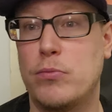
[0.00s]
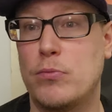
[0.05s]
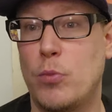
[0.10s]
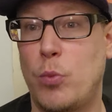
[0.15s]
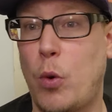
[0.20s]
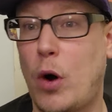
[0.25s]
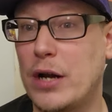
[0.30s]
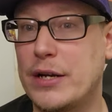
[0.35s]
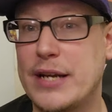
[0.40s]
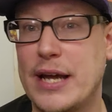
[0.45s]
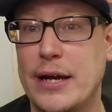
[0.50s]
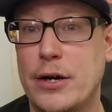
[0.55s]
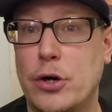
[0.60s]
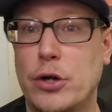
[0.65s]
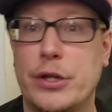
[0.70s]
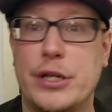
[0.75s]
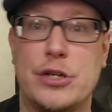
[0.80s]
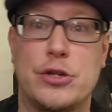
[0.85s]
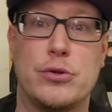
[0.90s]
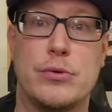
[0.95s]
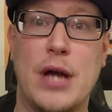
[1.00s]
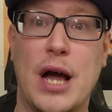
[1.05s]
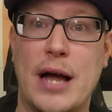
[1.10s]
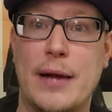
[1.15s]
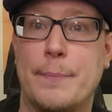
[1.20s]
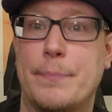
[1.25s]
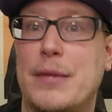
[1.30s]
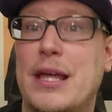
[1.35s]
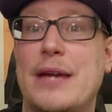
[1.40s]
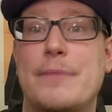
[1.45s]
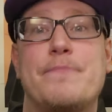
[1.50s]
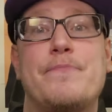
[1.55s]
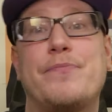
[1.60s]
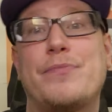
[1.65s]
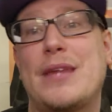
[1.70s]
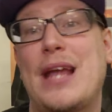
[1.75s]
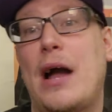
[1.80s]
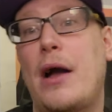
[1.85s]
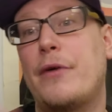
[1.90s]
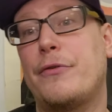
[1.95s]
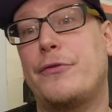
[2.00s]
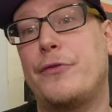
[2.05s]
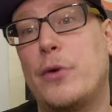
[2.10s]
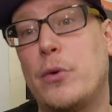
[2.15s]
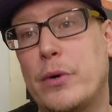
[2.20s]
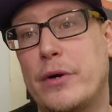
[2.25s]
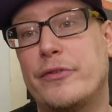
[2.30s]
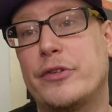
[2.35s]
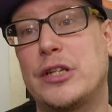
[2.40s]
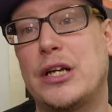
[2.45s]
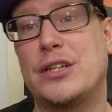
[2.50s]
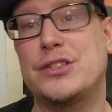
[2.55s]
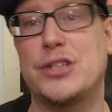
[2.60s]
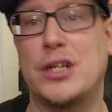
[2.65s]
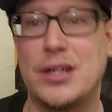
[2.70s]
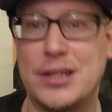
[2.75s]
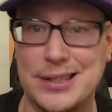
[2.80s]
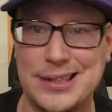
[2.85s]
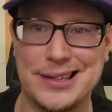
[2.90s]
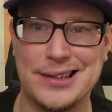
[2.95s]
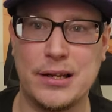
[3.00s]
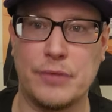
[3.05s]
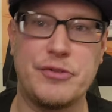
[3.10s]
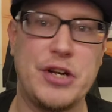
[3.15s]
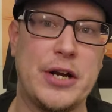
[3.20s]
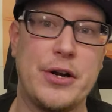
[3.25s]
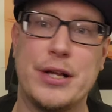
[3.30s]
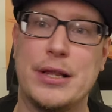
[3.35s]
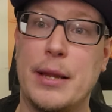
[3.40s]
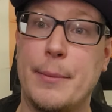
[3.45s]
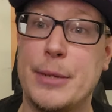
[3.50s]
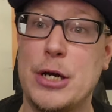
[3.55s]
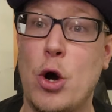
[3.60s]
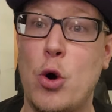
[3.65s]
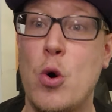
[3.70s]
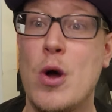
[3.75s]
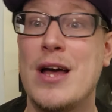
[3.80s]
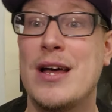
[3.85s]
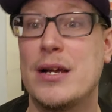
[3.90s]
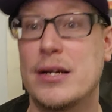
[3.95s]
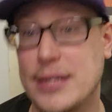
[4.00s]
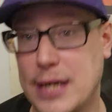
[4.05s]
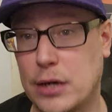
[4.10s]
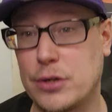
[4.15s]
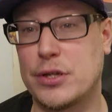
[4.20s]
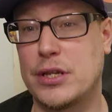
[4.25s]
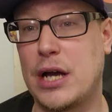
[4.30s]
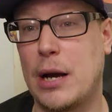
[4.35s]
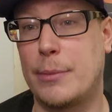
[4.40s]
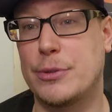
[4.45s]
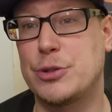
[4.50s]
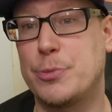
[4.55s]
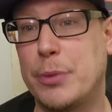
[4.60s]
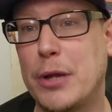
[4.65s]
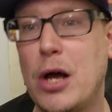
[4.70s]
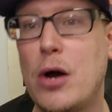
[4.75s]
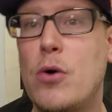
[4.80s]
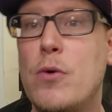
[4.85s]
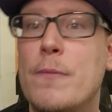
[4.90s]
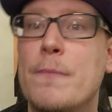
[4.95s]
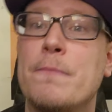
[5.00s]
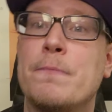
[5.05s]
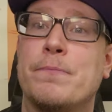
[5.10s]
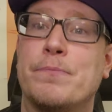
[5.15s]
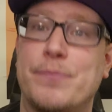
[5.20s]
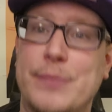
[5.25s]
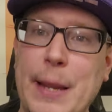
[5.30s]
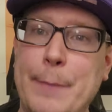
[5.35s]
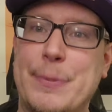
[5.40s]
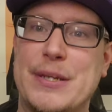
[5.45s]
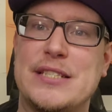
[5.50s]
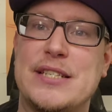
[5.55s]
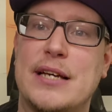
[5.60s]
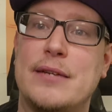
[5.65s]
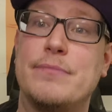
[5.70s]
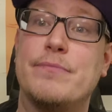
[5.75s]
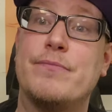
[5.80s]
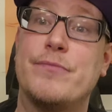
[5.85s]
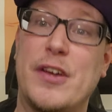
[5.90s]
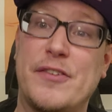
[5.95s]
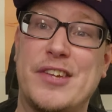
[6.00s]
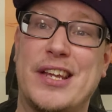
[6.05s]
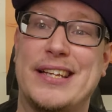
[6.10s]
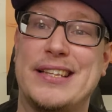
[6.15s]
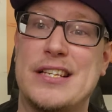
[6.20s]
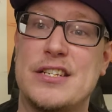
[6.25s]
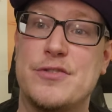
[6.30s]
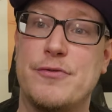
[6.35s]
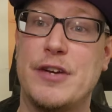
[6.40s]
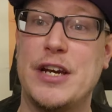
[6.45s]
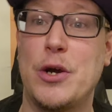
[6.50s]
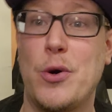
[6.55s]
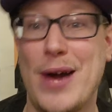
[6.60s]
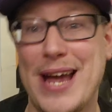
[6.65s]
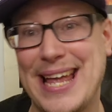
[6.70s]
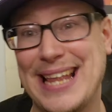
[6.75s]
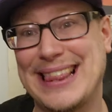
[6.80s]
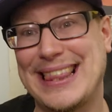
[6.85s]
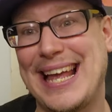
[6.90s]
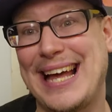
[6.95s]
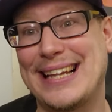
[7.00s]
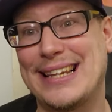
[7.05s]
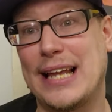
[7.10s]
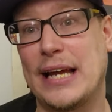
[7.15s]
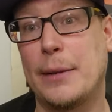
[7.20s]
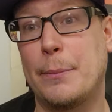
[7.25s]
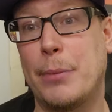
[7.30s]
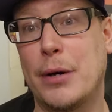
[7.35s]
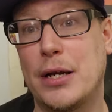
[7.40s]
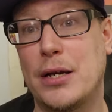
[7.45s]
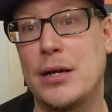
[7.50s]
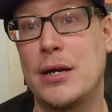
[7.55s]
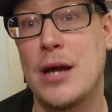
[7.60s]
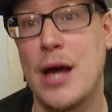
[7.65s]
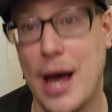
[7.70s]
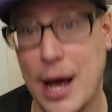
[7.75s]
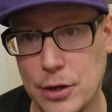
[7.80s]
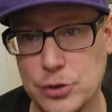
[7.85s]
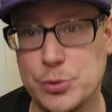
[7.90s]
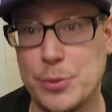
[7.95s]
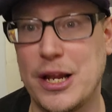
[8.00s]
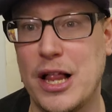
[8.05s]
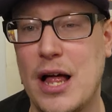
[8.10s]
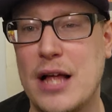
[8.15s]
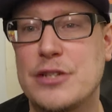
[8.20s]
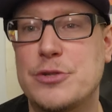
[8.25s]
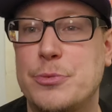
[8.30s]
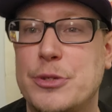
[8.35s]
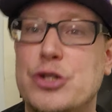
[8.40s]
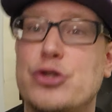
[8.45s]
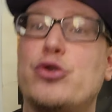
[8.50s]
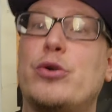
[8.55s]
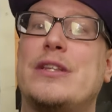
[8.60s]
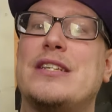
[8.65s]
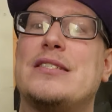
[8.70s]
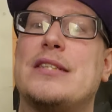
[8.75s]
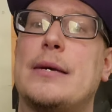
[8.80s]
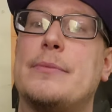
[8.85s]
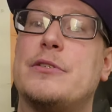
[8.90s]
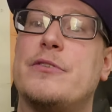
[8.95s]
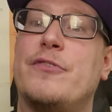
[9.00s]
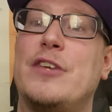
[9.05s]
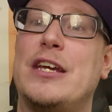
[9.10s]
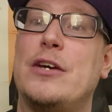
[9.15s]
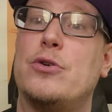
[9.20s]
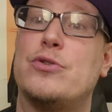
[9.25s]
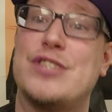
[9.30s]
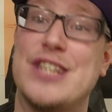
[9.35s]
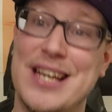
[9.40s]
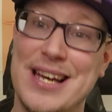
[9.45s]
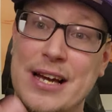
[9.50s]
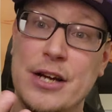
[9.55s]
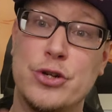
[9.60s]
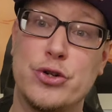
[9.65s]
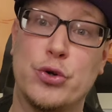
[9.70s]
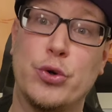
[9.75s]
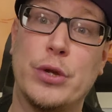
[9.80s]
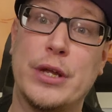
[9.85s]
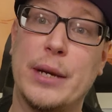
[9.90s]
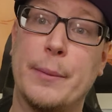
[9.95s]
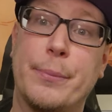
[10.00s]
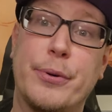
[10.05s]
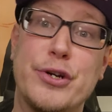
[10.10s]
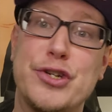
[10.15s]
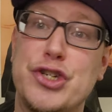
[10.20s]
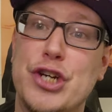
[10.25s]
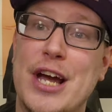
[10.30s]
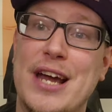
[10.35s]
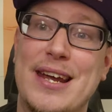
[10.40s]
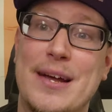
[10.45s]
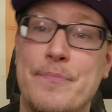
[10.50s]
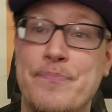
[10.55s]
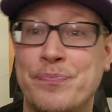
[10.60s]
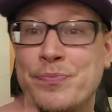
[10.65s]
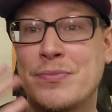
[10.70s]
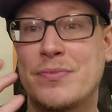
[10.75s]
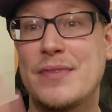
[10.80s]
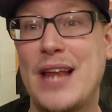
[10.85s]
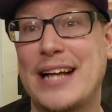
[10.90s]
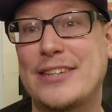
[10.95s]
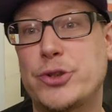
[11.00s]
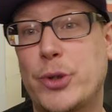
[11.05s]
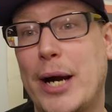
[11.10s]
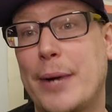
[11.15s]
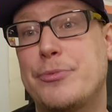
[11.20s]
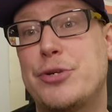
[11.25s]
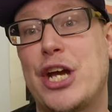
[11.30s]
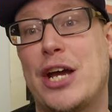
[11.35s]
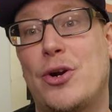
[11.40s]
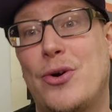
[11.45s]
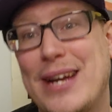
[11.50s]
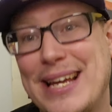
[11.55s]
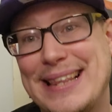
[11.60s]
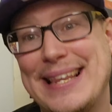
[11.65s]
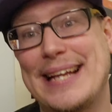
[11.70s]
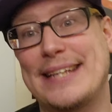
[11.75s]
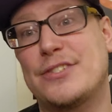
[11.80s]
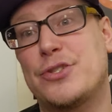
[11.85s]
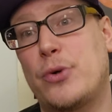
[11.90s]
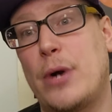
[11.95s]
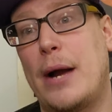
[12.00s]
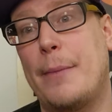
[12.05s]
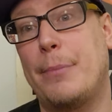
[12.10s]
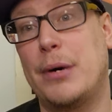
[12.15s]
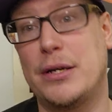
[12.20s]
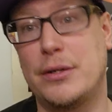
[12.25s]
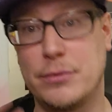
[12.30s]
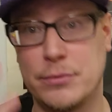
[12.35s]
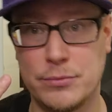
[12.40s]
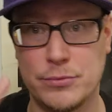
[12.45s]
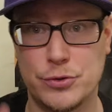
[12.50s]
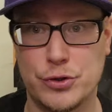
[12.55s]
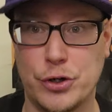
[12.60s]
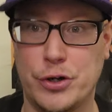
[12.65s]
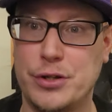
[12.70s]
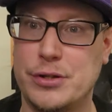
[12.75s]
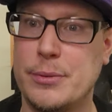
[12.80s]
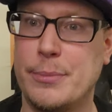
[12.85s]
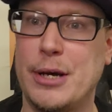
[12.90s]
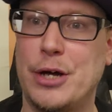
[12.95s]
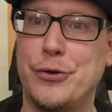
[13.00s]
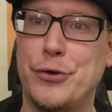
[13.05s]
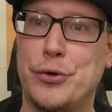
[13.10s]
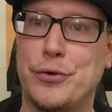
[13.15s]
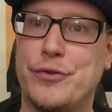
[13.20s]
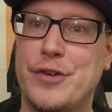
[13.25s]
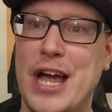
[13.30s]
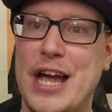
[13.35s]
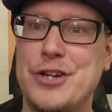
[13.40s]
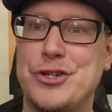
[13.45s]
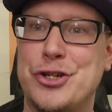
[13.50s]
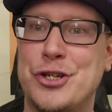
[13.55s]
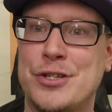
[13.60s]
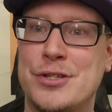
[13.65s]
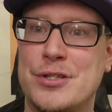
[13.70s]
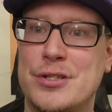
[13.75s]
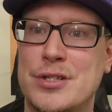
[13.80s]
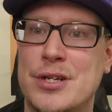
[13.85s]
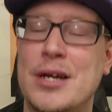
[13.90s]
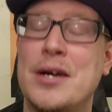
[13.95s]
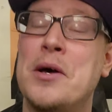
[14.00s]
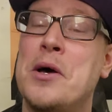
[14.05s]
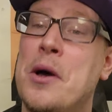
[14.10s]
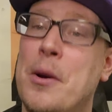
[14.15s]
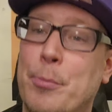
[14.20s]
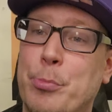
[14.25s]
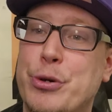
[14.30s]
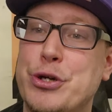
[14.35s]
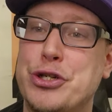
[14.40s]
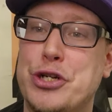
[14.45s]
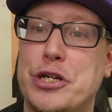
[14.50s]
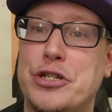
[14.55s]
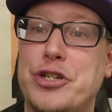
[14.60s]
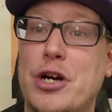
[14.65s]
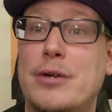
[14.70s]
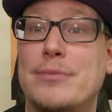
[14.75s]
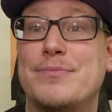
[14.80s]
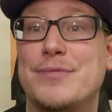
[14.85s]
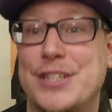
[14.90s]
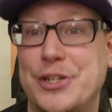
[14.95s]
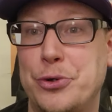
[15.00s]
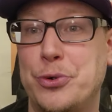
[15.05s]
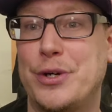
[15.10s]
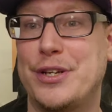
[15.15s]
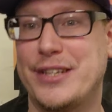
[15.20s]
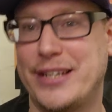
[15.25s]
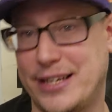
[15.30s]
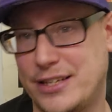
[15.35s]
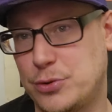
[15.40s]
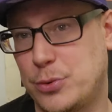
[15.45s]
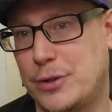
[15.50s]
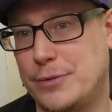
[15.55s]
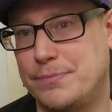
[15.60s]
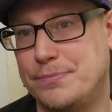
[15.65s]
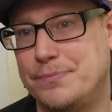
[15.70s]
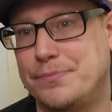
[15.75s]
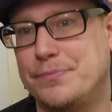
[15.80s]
want Dan Hurley? Do you not? Again, how do you feel? Whatever your thoughts are. Love to hear it. Let me know down in the comments below. That being said, if you haven't liked this video, hit that like button. Helps me a lot, so if you enjoy these types of videos, truly appreciate it. Not subscribe to the channel, hit that subscribe button. Turn on the bell notifications. Appreciate y'all. See you in the next one.